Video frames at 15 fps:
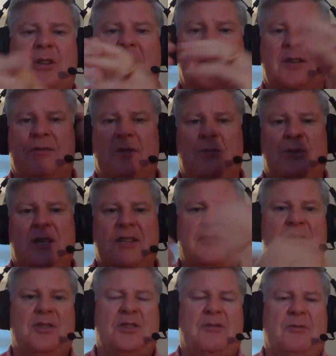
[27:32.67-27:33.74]
a lot of different
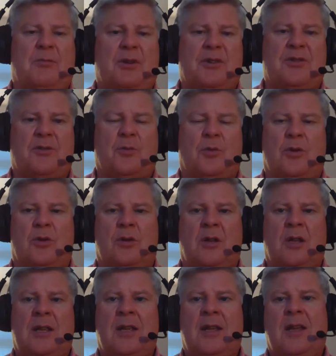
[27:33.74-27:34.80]
places, different parts of the world,
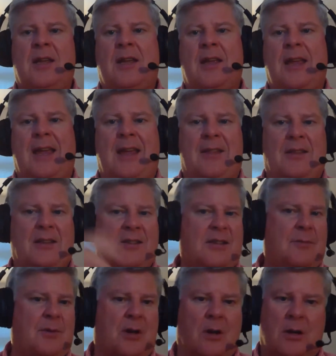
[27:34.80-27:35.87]
and they
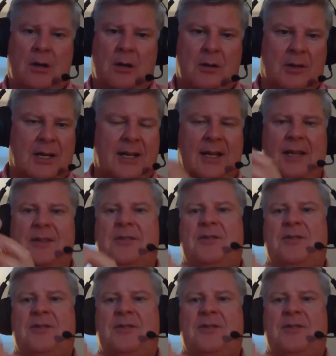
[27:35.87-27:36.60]
seemed to all get it.